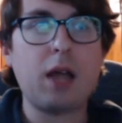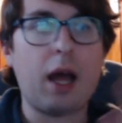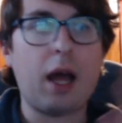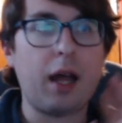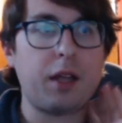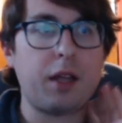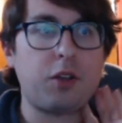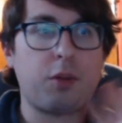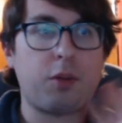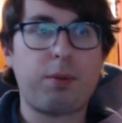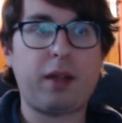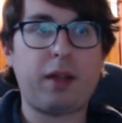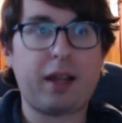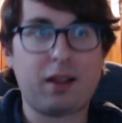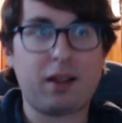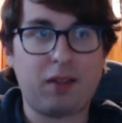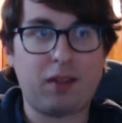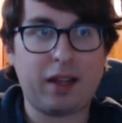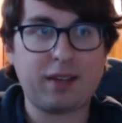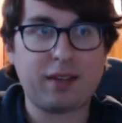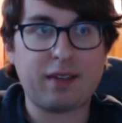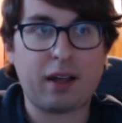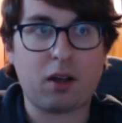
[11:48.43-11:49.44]
You're playing a
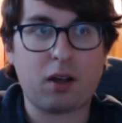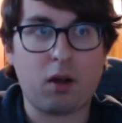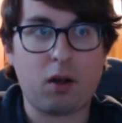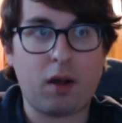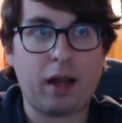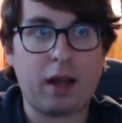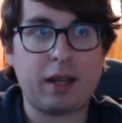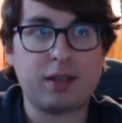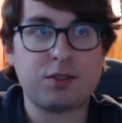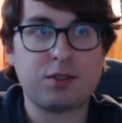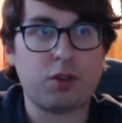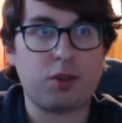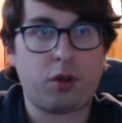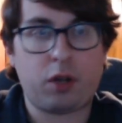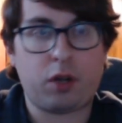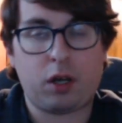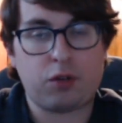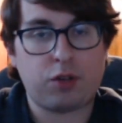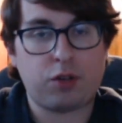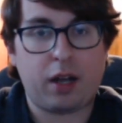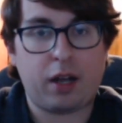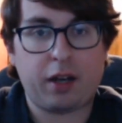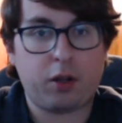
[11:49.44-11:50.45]
Link deck already, so you're going
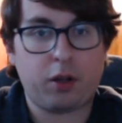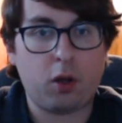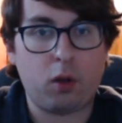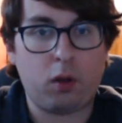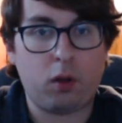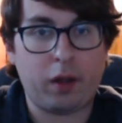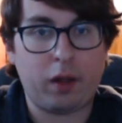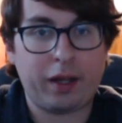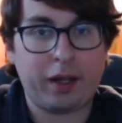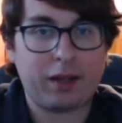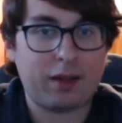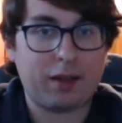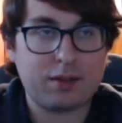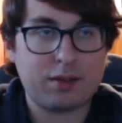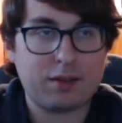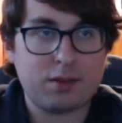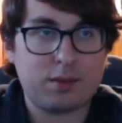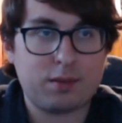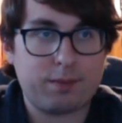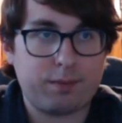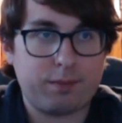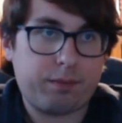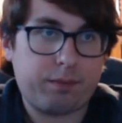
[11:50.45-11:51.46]
to try to co-link.
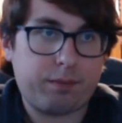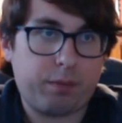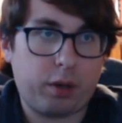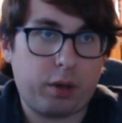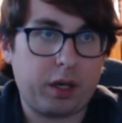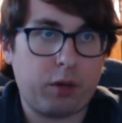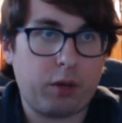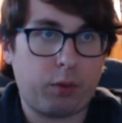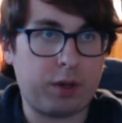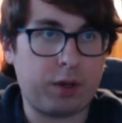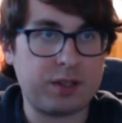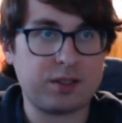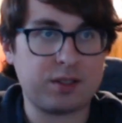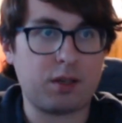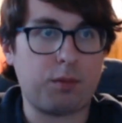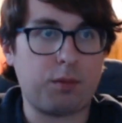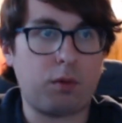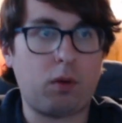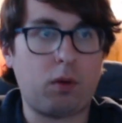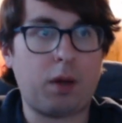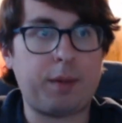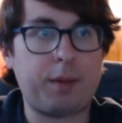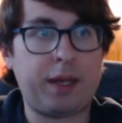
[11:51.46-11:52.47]
That's pretty
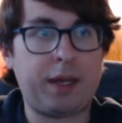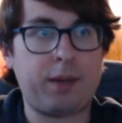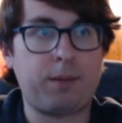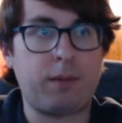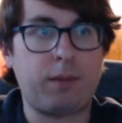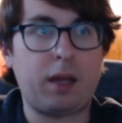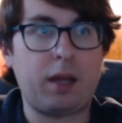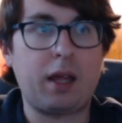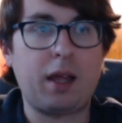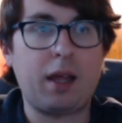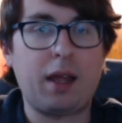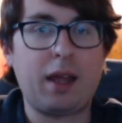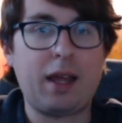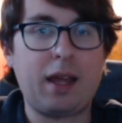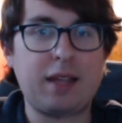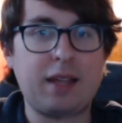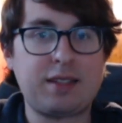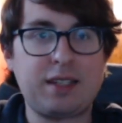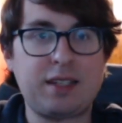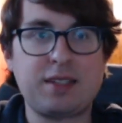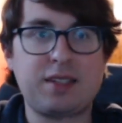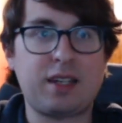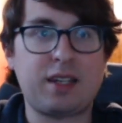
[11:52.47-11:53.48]
reasonable. I mean,
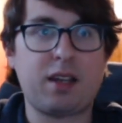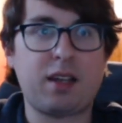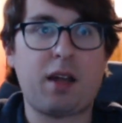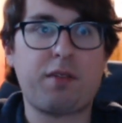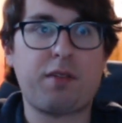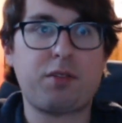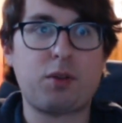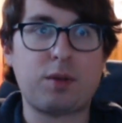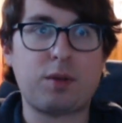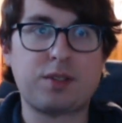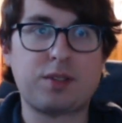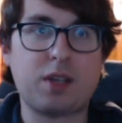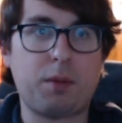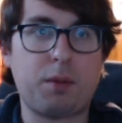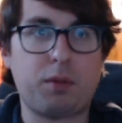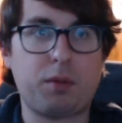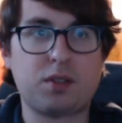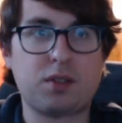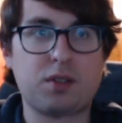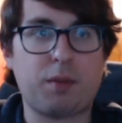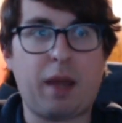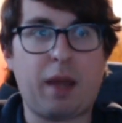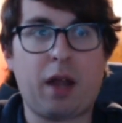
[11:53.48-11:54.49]
it's easy enough to assemble
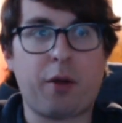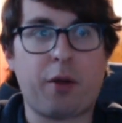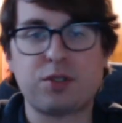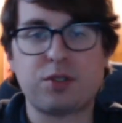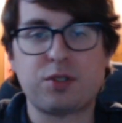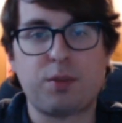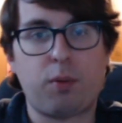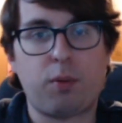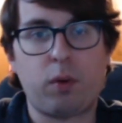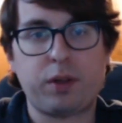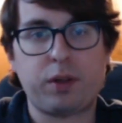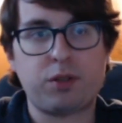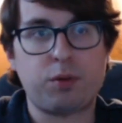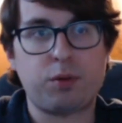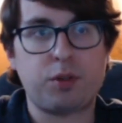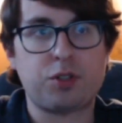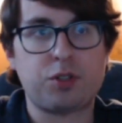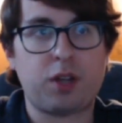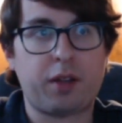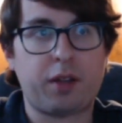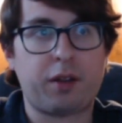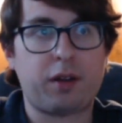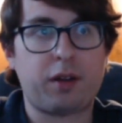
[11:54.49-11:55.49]
some arrows to point to
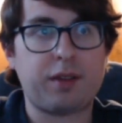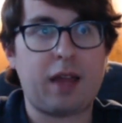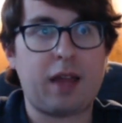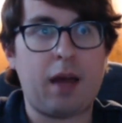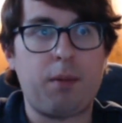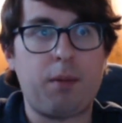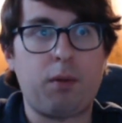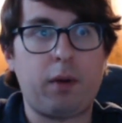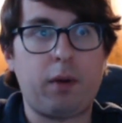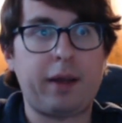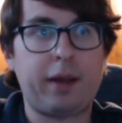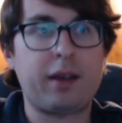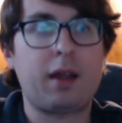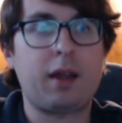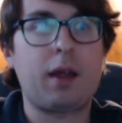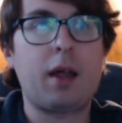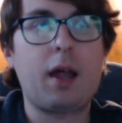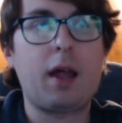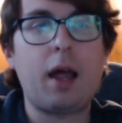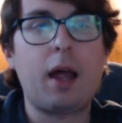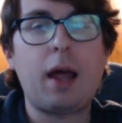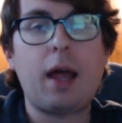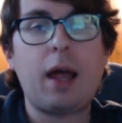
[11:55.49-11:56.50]
each other at that point.
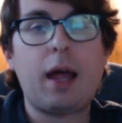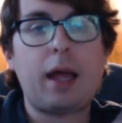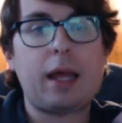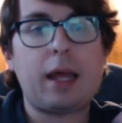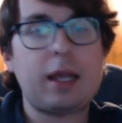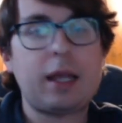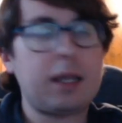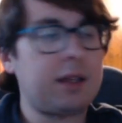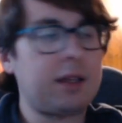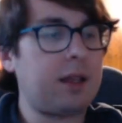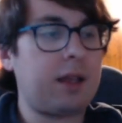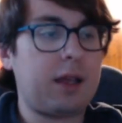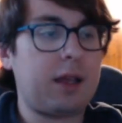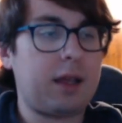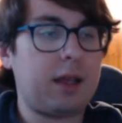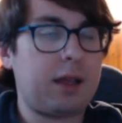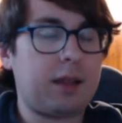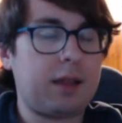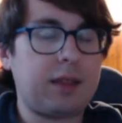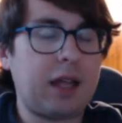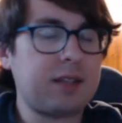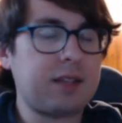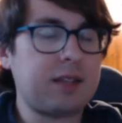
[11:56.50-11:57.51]

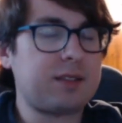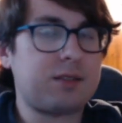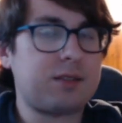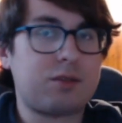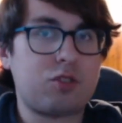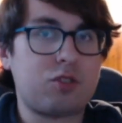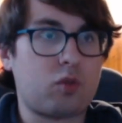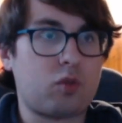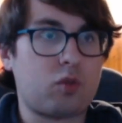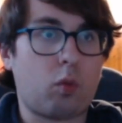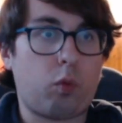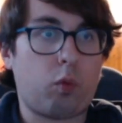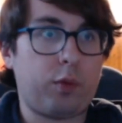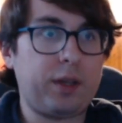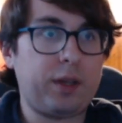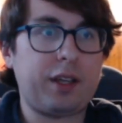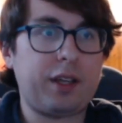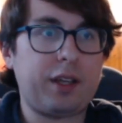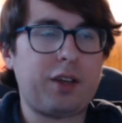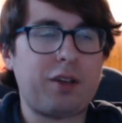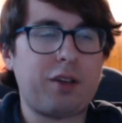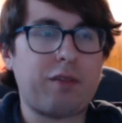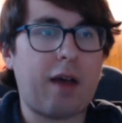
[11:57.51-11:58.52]
That's just
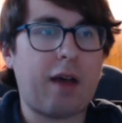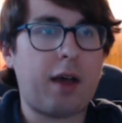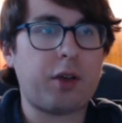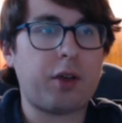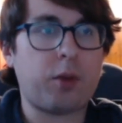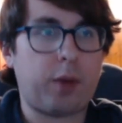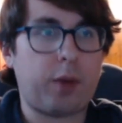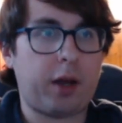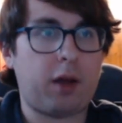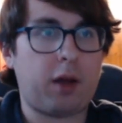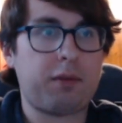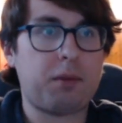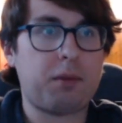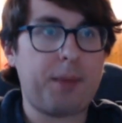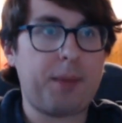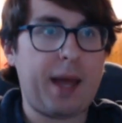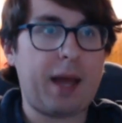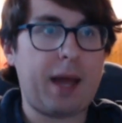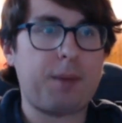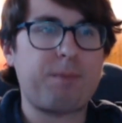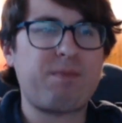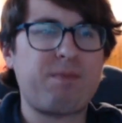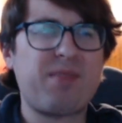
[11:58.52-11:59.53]
really good value right off the bat.